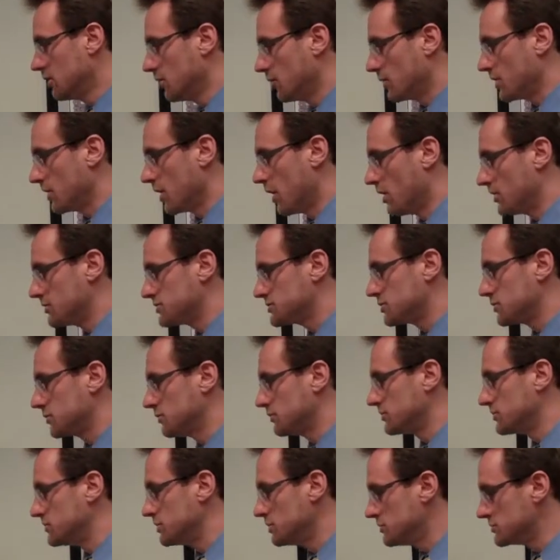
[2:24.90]
We
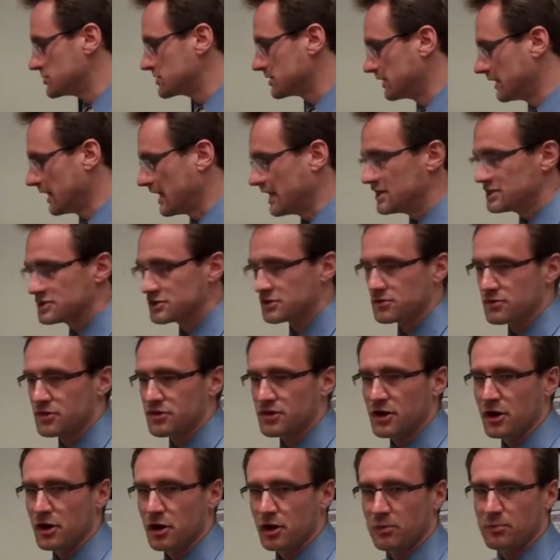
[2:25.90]
also use laser
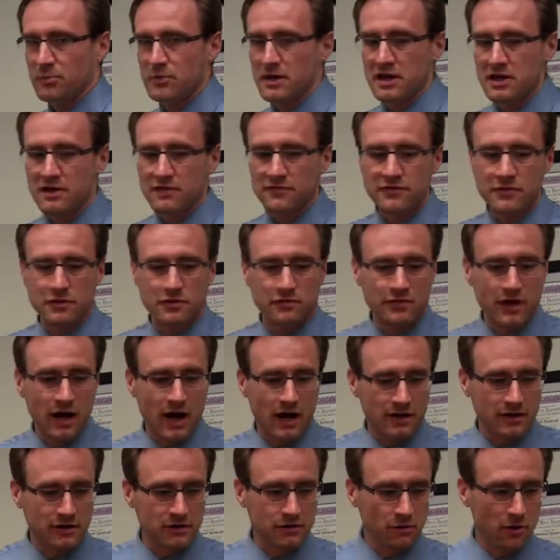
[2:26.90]
therapy if you've
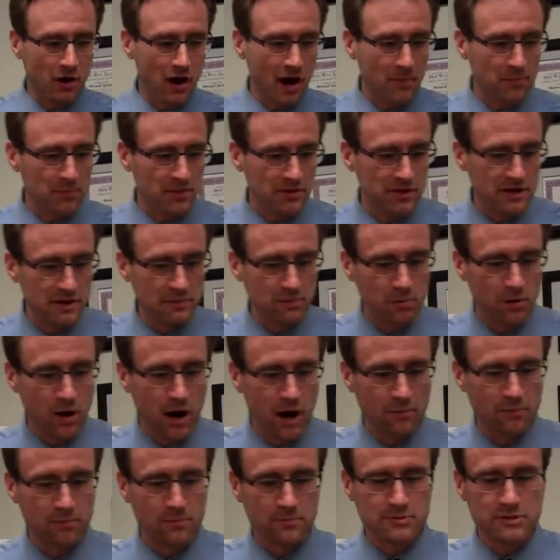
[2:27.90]
got neuropathy
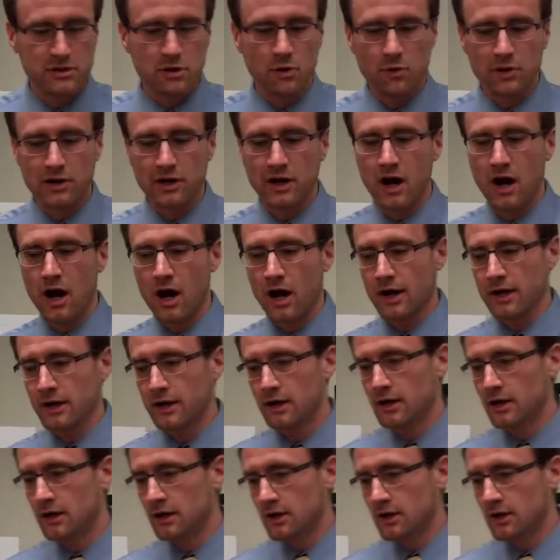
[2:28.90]
problems going on,